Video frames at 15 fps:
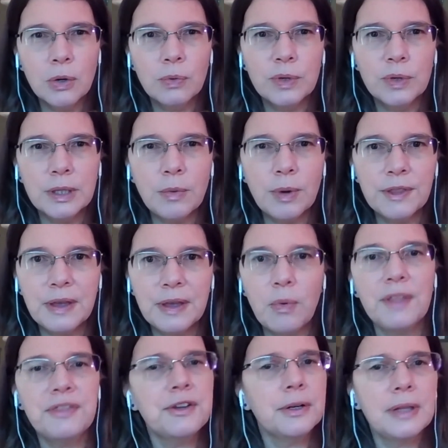really what they
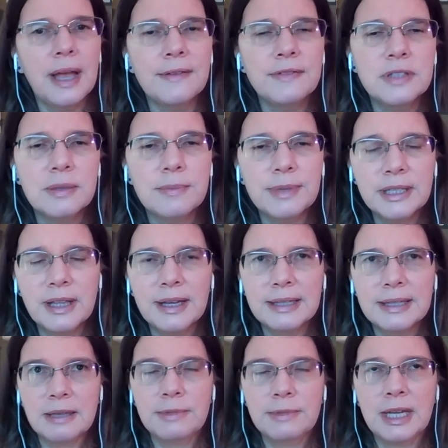want their lives to be
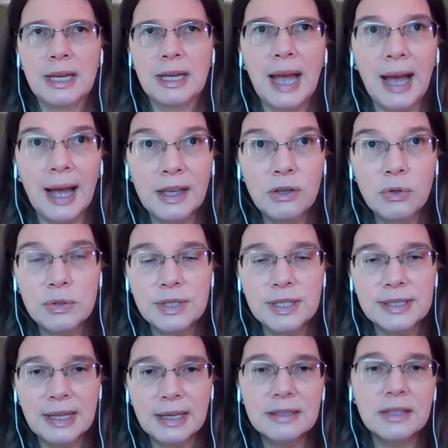like someday. I use
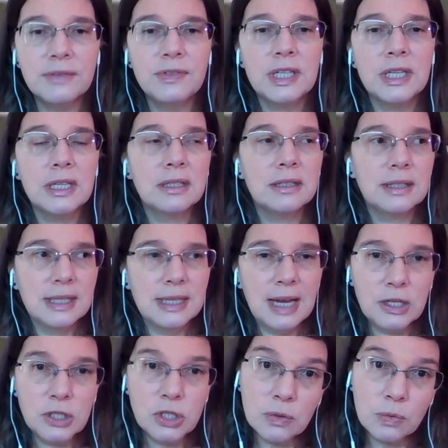this activity in
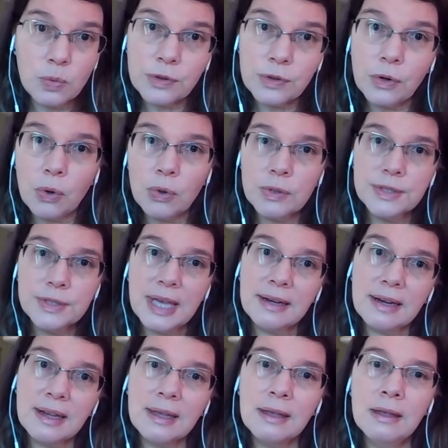connection with goal
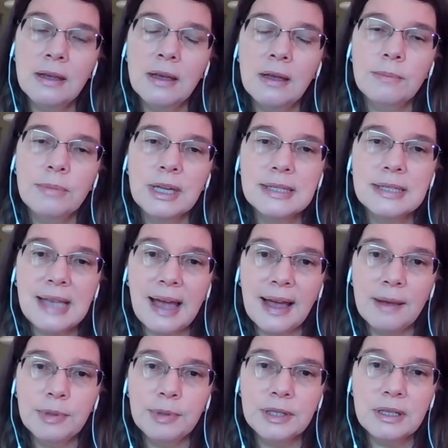setting because
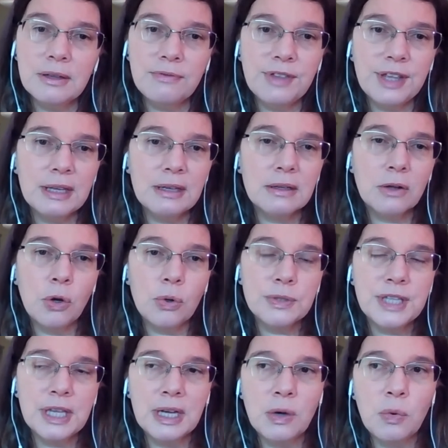I believe that goal
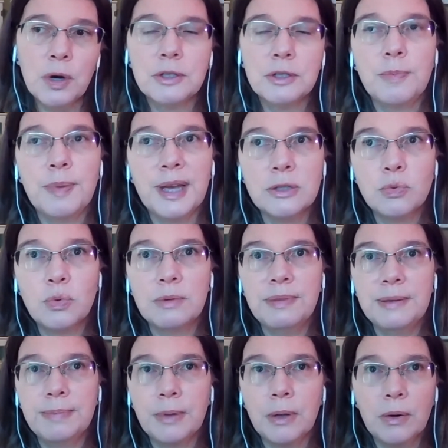setting works best when
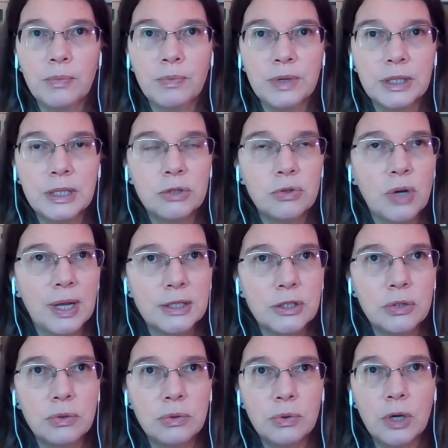people are really trying
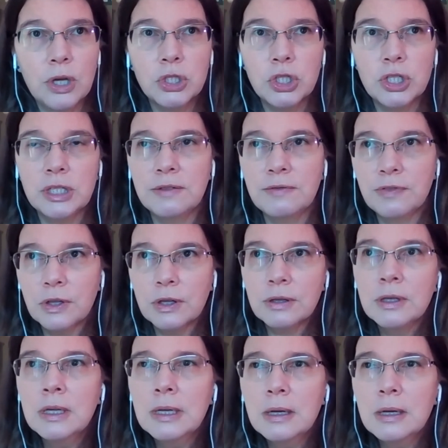to achieve the